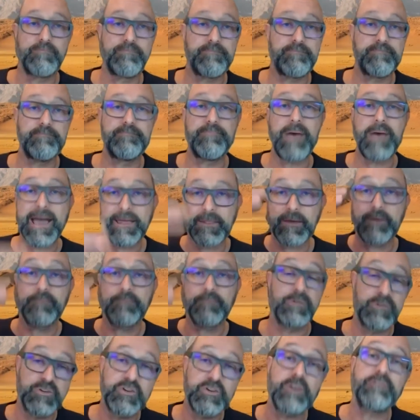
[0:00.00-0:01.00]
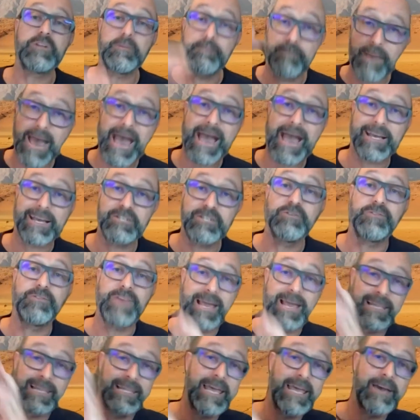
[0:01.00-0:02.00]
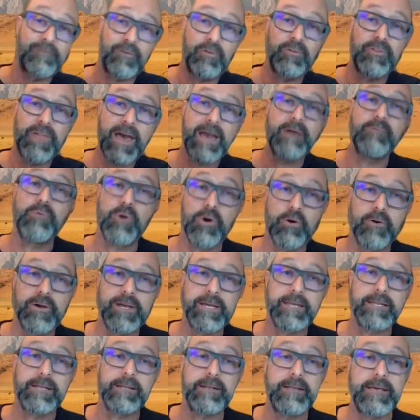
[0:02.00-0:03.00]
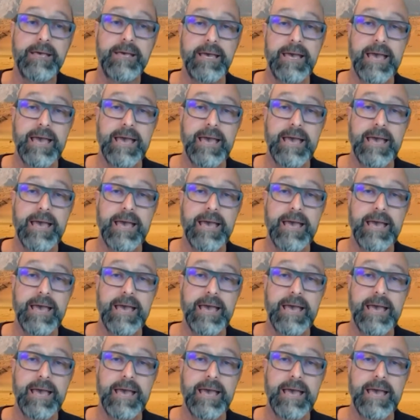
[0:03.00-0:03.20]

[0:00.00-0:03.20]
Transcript: back to that level they were in.